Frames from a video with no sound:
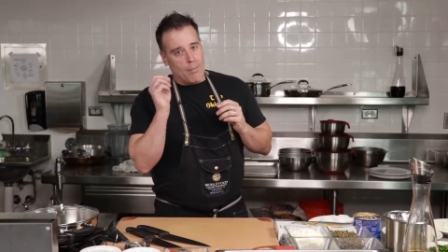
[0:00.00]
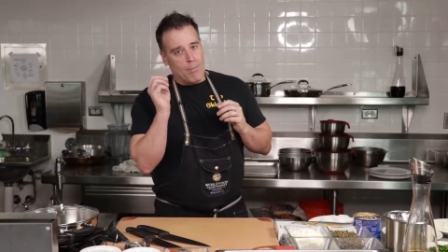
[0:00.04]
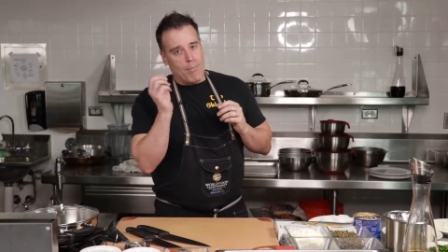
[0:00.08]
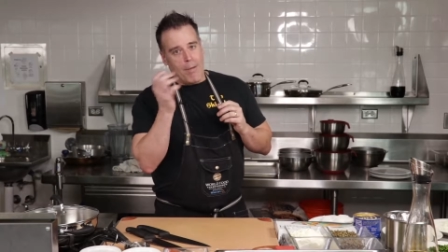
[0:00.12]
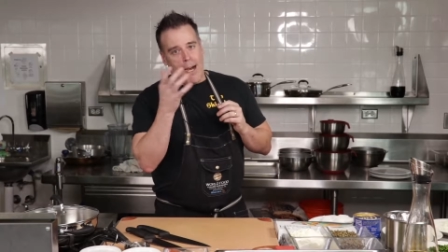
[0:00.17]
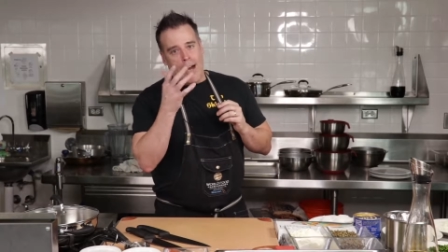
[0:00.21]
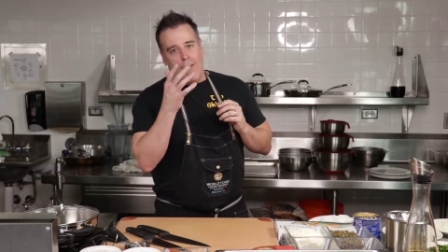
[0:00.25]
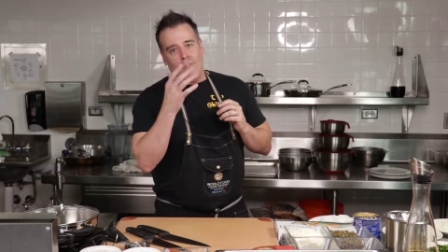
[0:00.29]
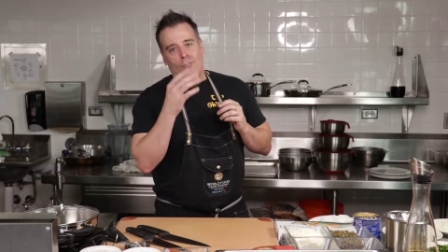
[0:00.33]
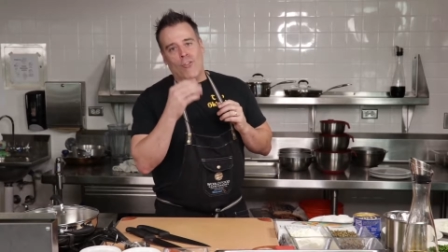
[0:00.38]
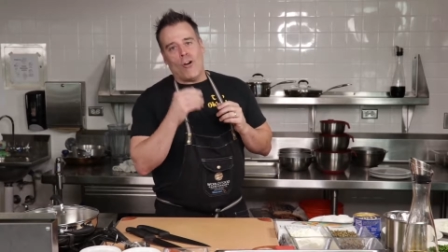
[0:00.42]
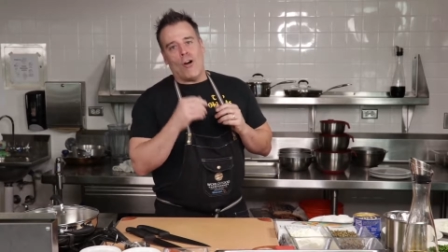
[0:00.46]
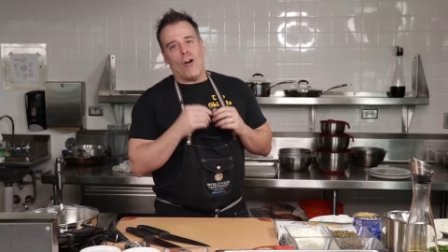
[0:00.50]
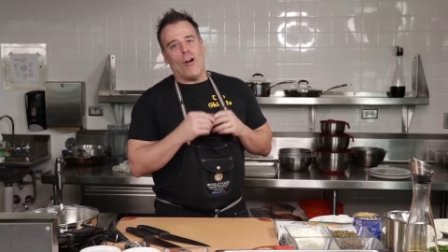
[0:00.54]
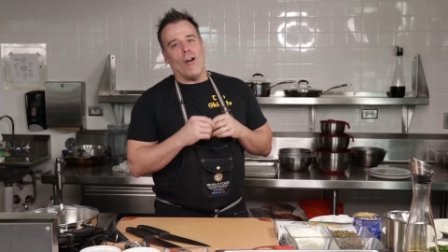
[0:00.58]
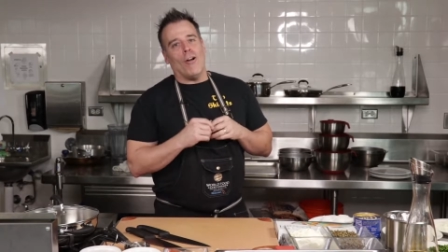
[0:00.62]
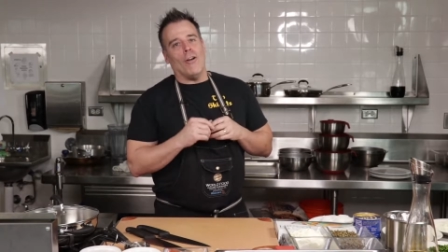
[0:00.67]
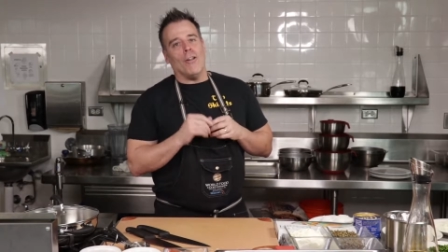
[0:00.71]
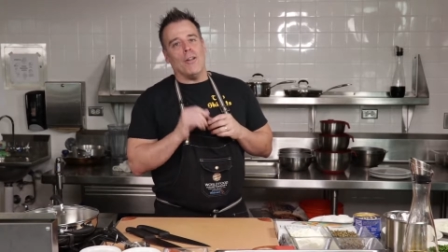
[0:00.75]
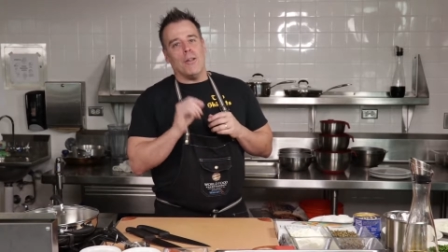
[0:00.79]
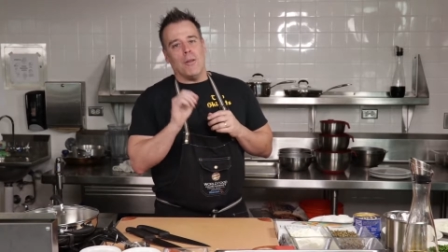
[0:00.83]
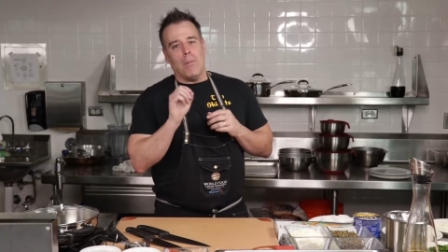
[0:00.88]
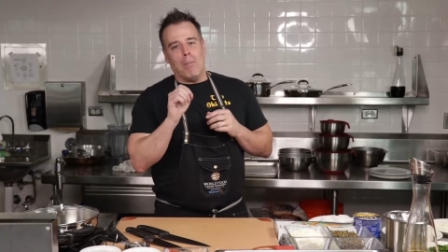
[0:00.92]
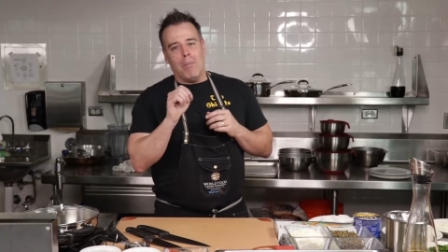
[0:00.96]
by
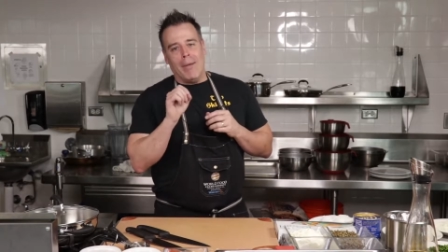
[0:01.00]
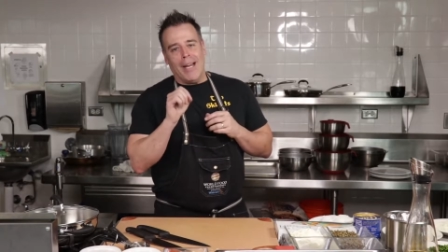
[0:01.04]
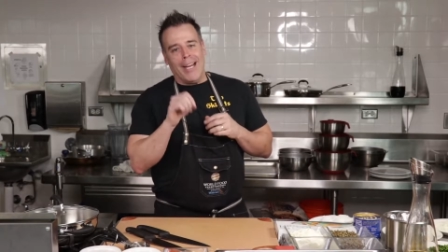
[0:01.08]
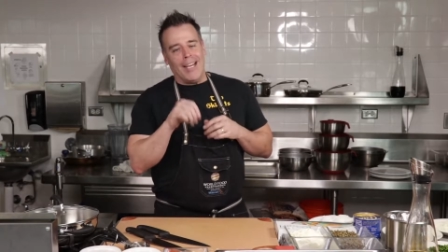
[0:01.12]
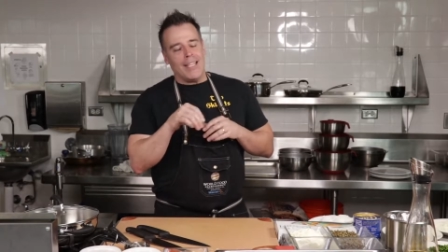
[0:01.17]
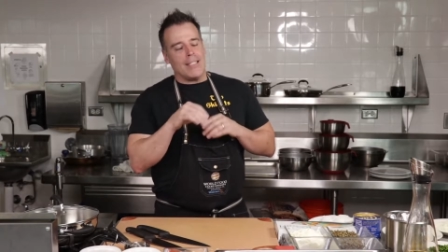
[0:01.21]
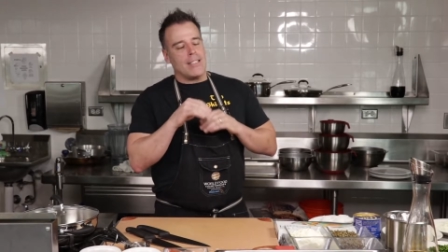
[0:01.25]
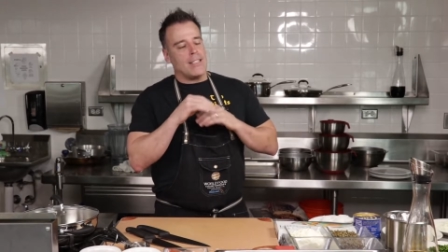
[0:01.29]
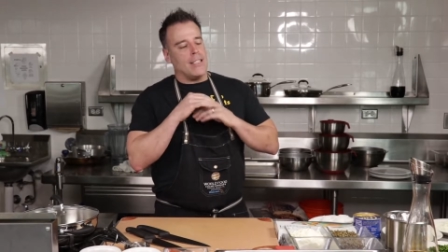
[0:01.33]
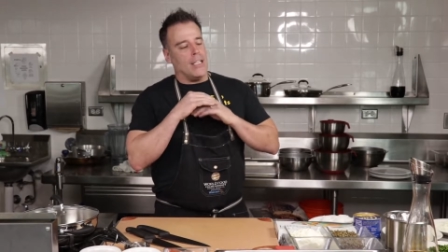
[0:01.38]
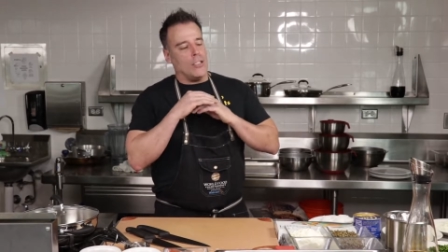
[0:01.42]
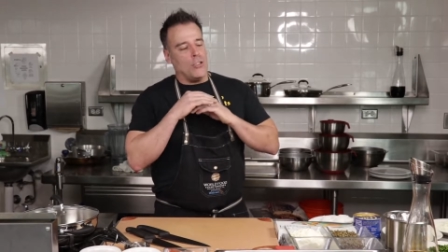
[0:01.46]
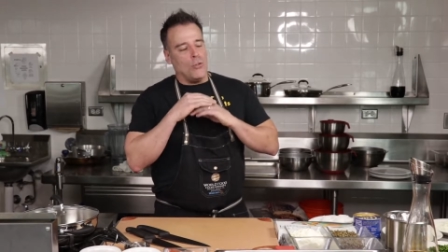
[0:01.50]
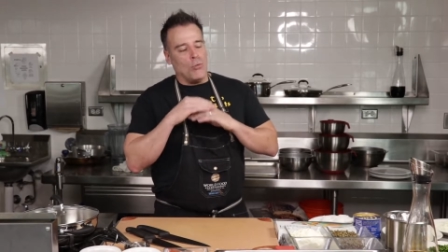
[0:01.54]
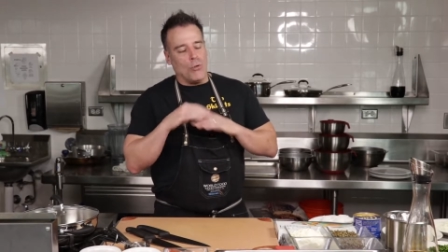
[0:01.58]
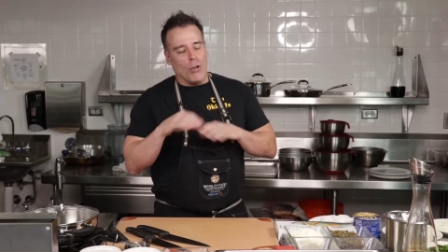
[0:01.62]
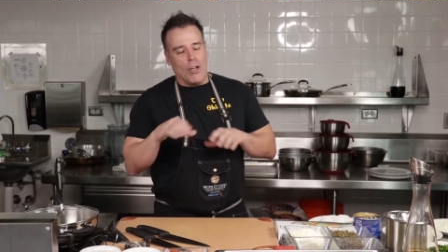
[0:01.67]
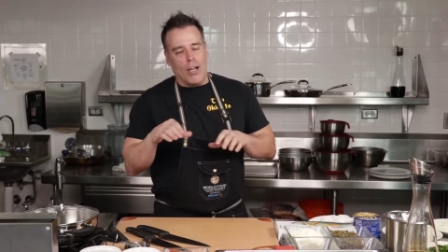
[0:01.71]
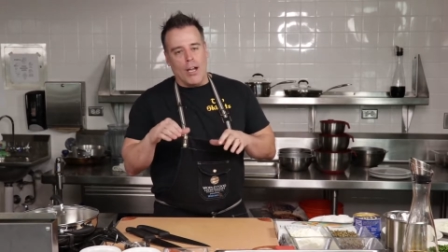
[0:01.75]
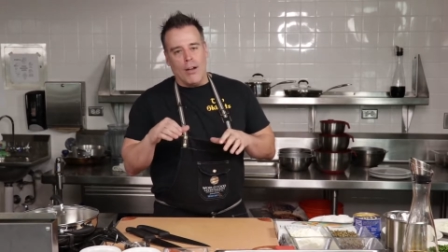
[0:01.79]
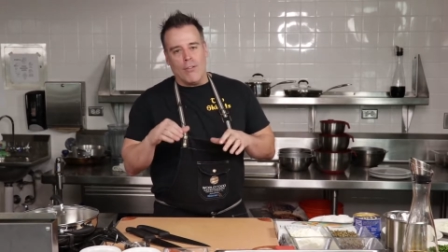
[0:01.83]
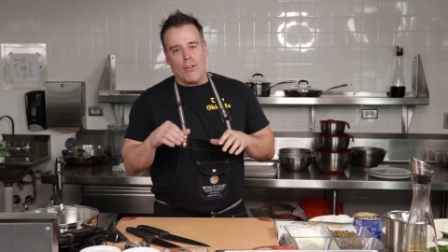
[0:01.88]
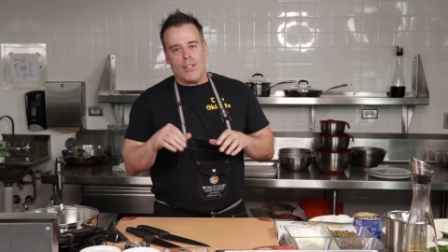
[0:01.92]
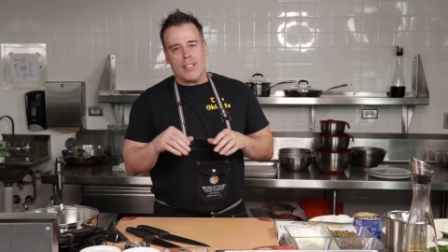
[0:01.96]
far the best that you will
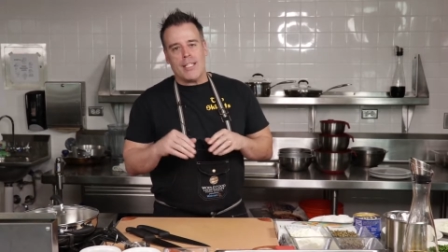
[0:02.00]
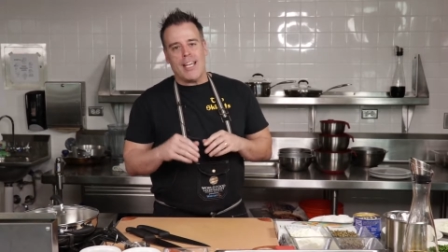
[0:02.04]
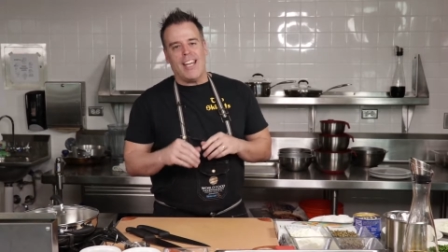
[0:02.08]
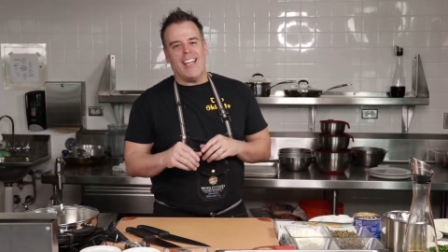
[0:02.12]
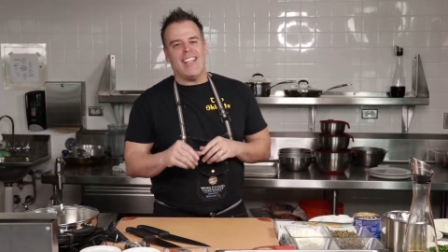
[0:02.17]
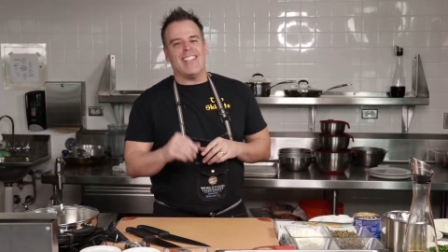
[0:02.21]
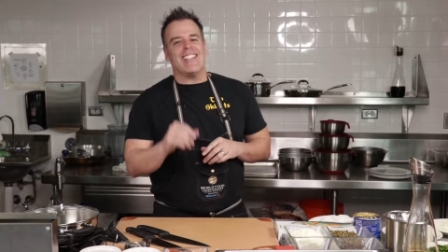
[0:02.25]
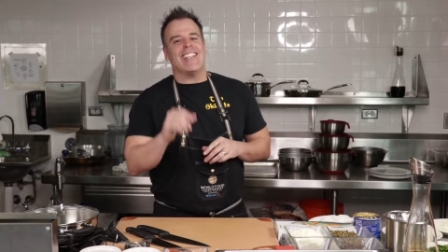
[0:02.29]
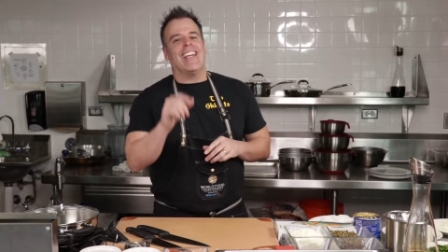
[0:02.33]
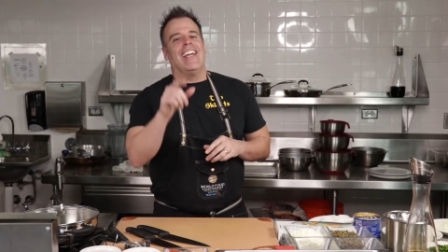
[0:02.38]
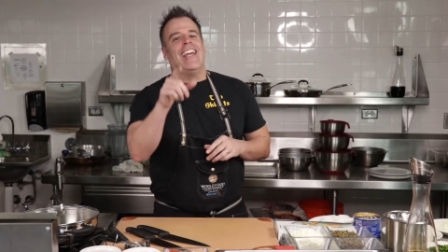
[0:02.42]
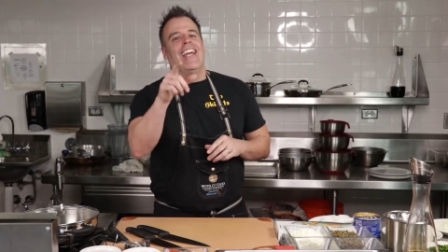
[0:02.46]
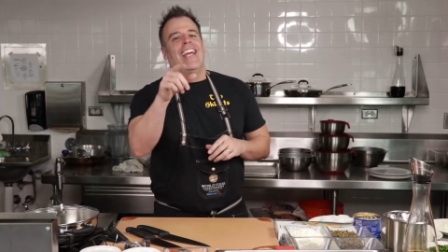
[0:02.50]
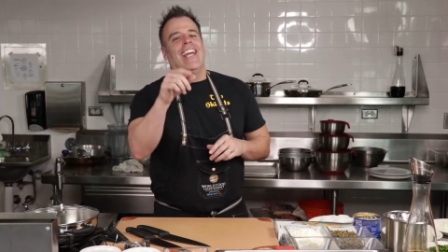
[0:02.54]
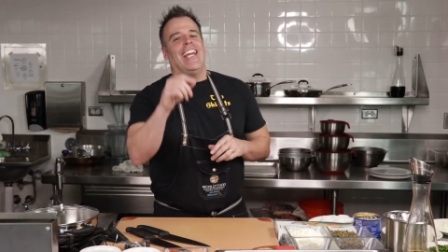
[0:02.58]
ever taste.